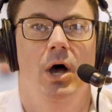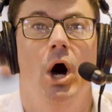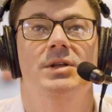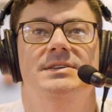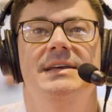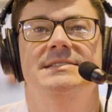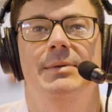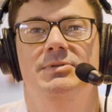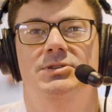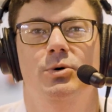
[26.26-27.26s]
On today's
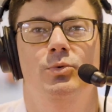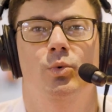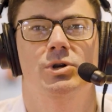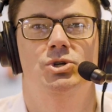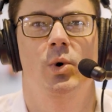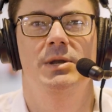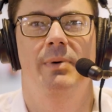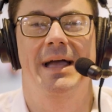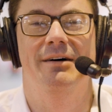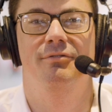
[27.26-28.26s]
episode, we're joined
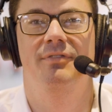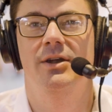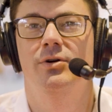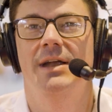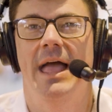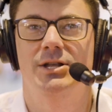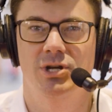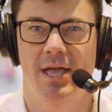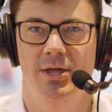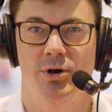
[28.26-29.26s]
by a veteran
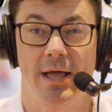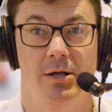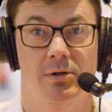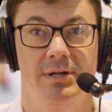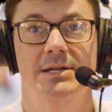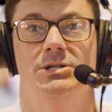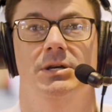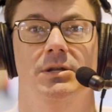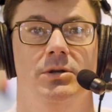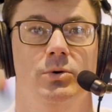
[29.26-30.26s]
educator and
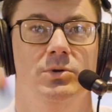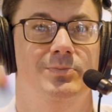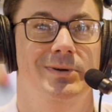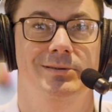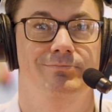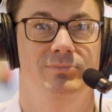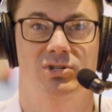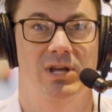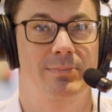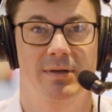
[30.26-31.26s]
clinician who's been
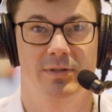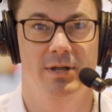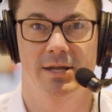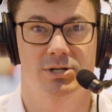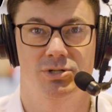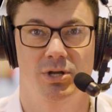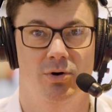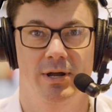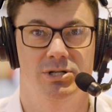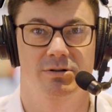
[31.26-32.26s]
shaping the next
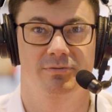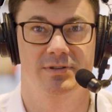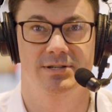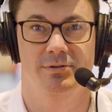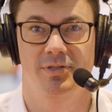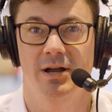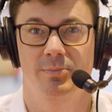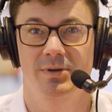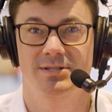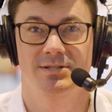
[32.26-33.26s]
generation of physical
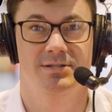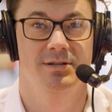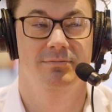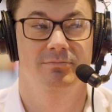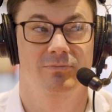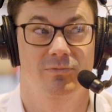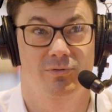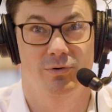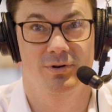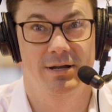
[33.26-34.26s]
therapists
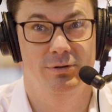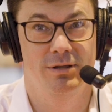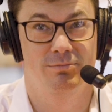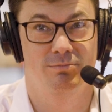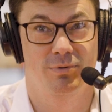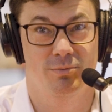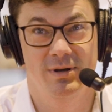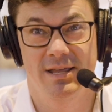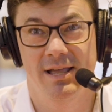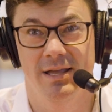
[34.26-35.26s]
for nearly 3
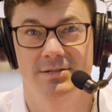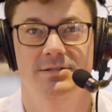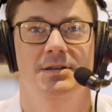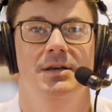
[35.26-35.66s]
decades.